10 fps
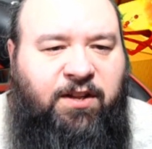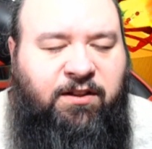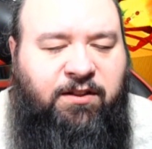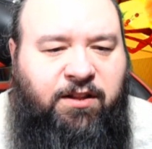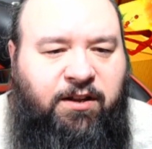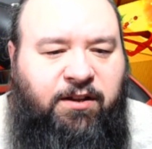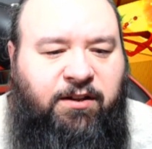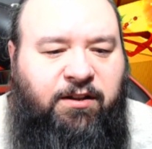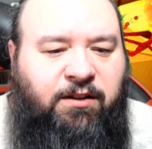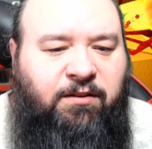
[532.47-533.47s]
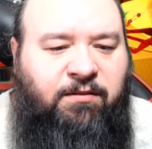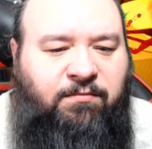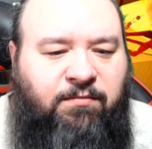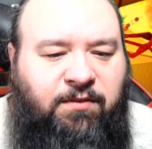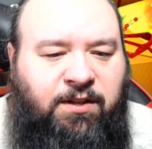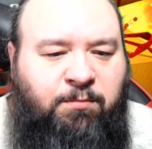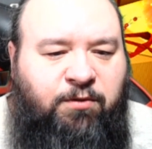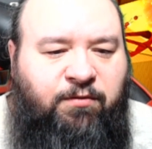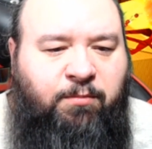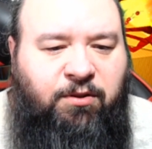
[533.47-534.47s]
the
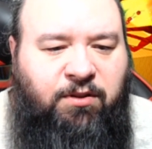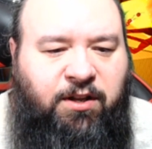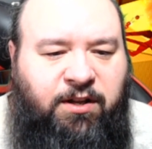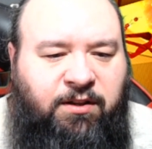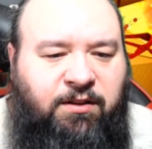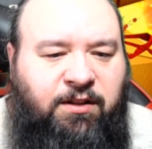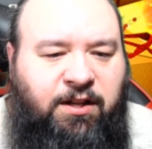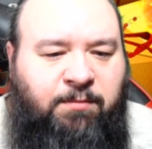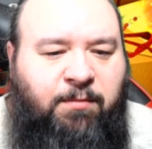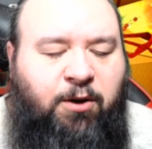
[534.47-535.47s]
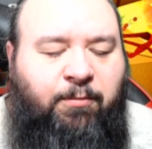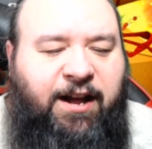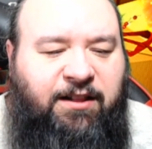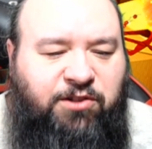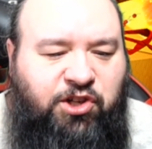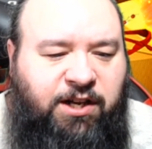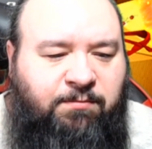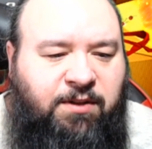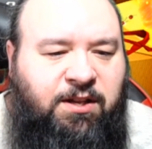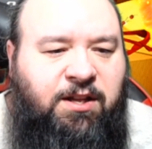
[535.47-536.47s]
immovable uh, immobile
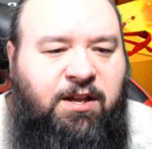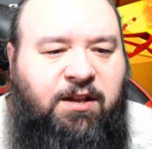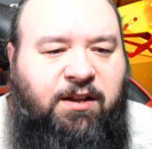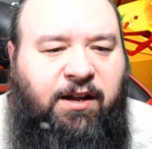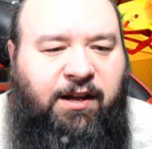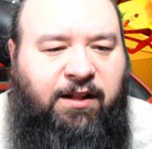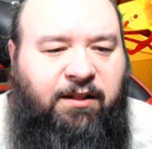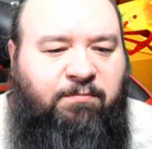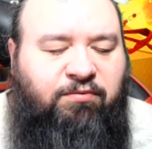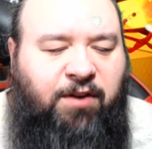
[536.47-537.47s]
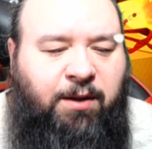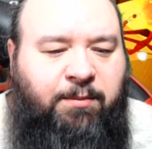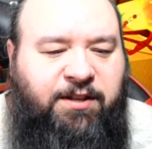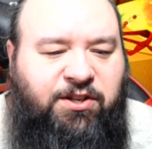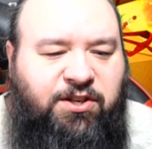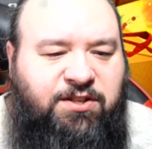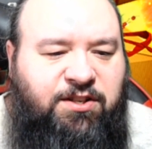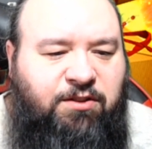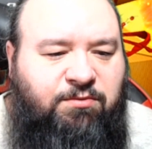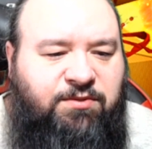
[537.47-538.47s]
gem, I'll probably just
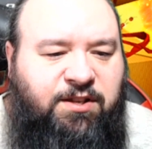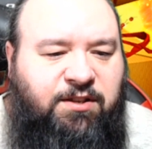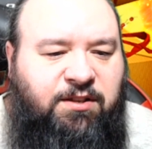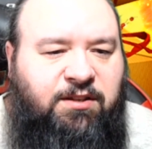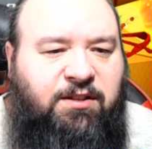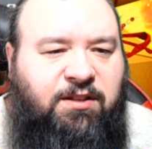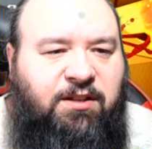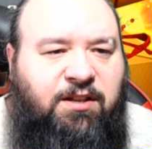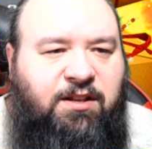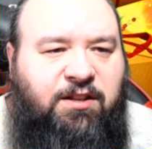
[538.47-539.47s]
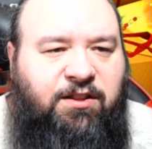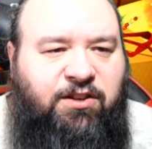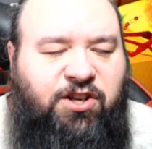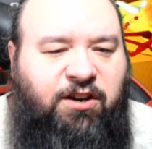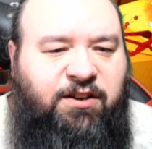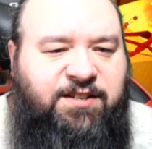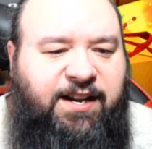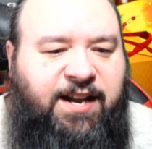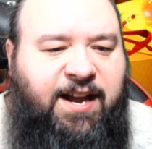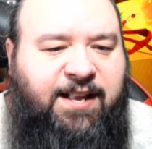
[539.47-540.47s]
use the the shards I
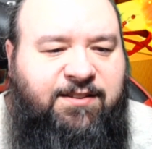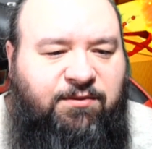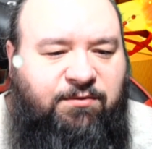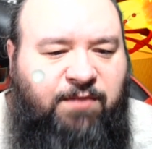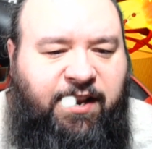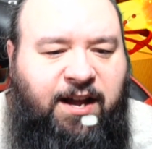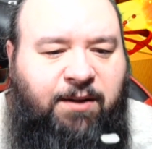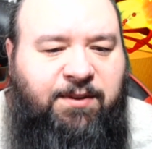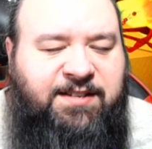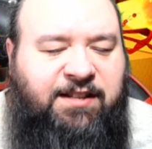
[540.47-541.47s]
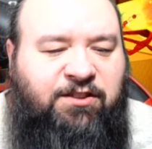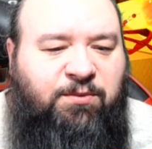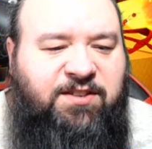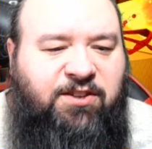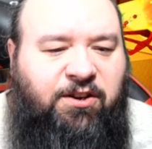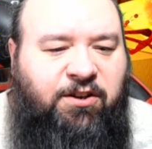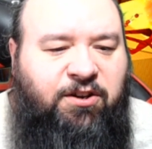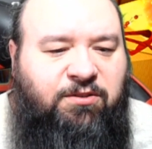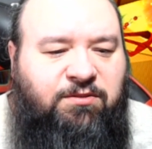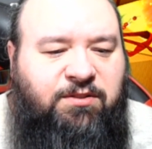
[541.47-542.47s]
got. So right now he's at three star
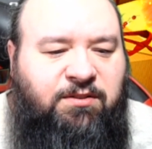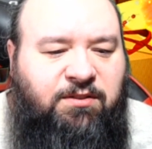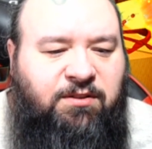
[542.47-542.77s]
gold,